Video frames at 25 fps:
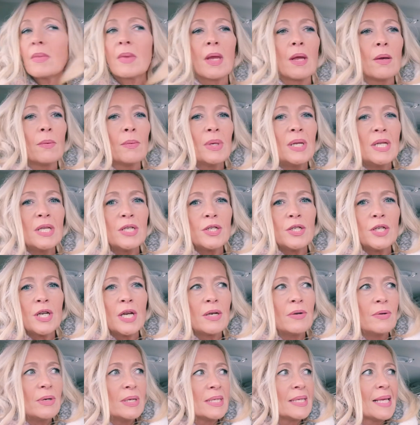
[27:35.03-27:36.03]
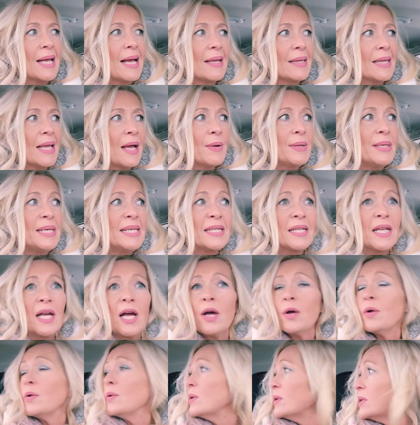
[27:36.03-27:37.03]
when it's a January sale. Now I need to
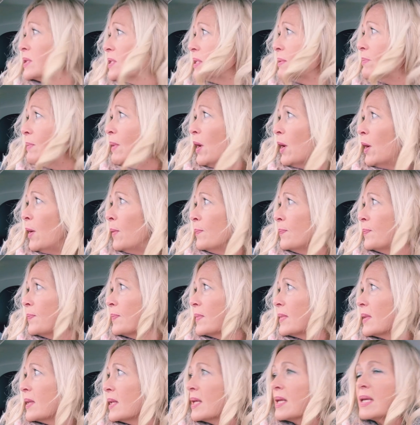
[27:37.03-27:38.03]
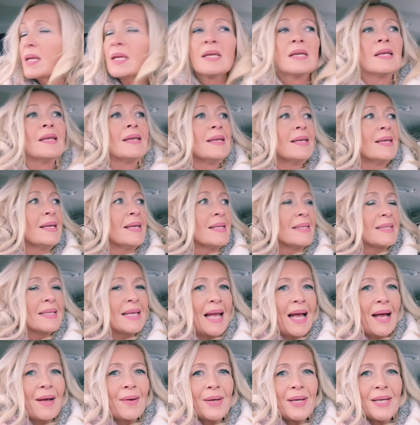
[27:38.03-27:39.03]
go to Mum, see
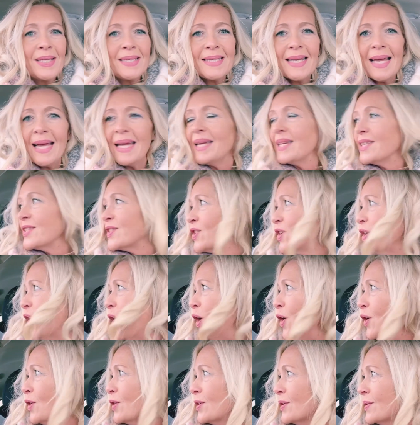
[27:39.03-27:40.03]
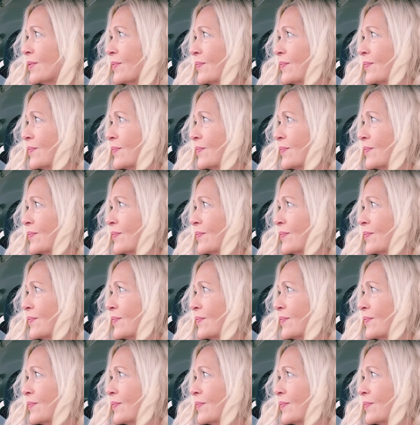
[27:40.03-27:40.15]
how her day has gone,